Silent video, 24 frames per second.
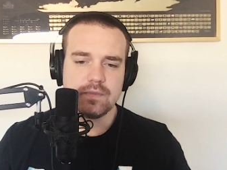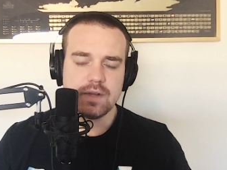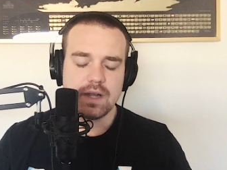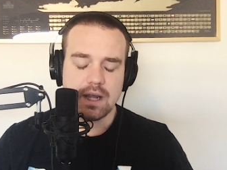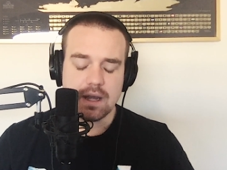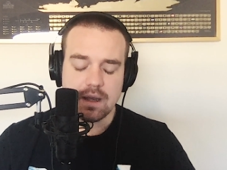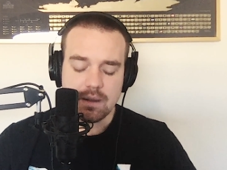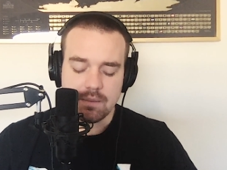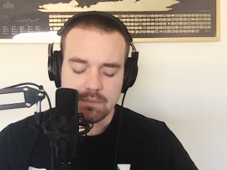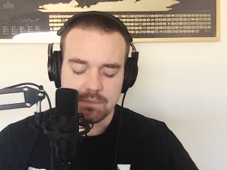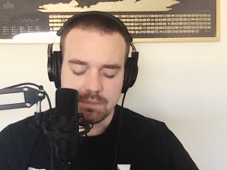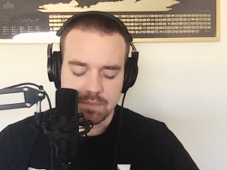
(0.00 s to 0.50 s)

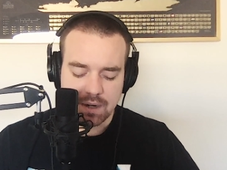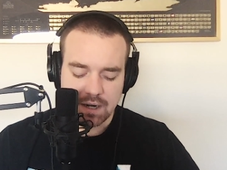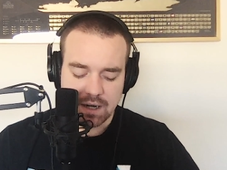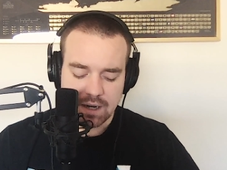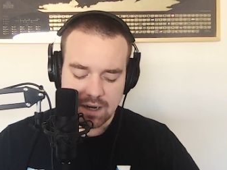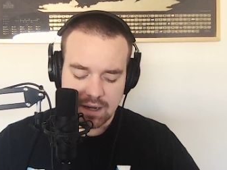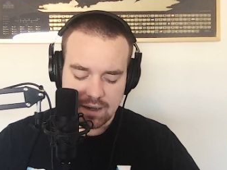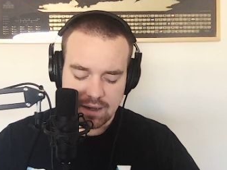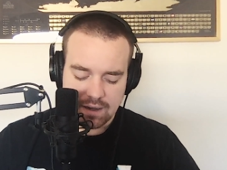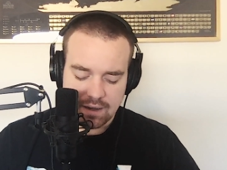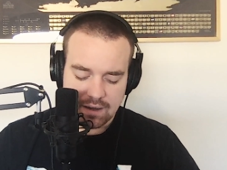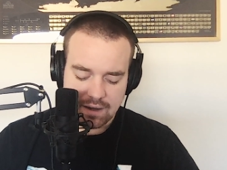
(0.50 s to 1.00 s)
But
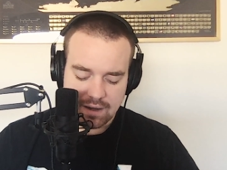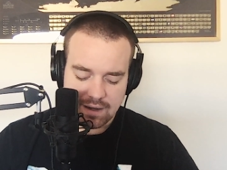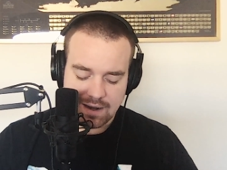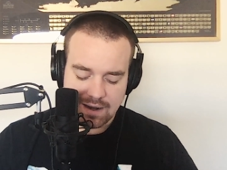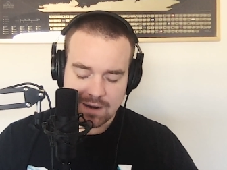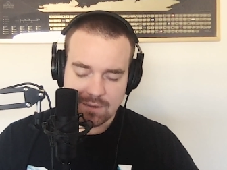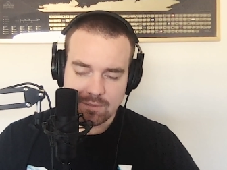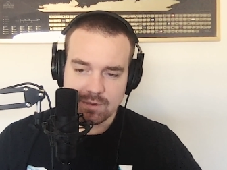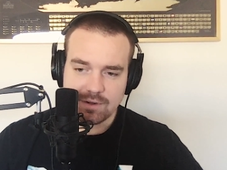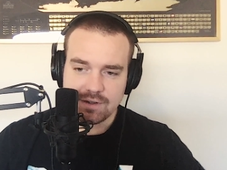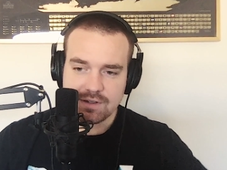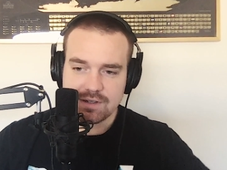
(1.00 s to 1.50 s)

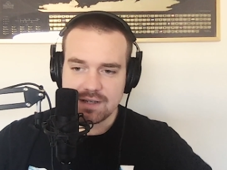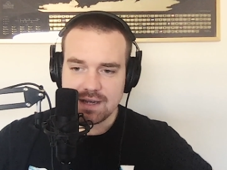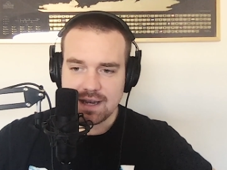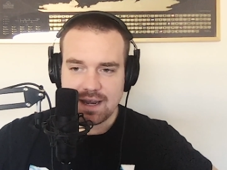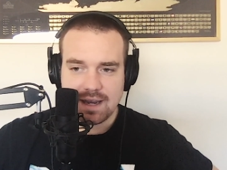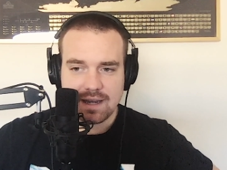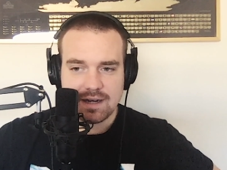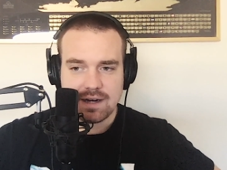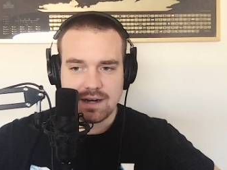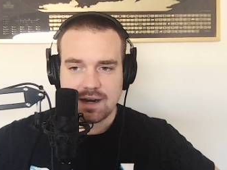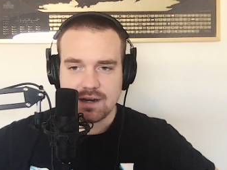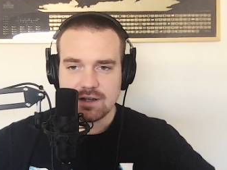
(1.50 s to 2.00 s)
I will say,